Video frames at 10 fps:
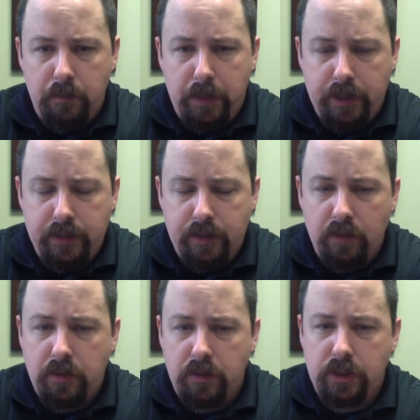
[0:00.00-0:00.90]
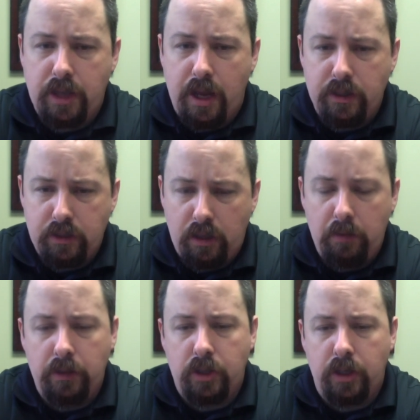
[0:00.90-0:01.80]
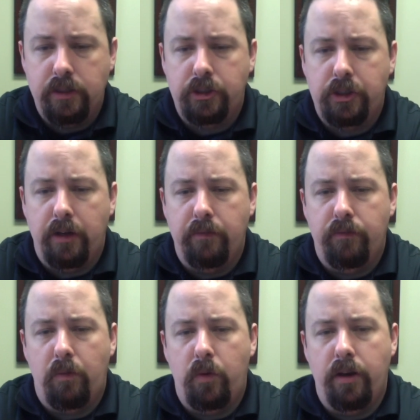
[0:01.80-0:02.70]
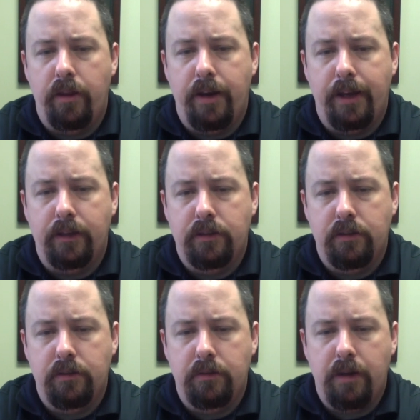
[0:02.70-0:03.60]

because those are just kind of slowly transitioning from one to the next.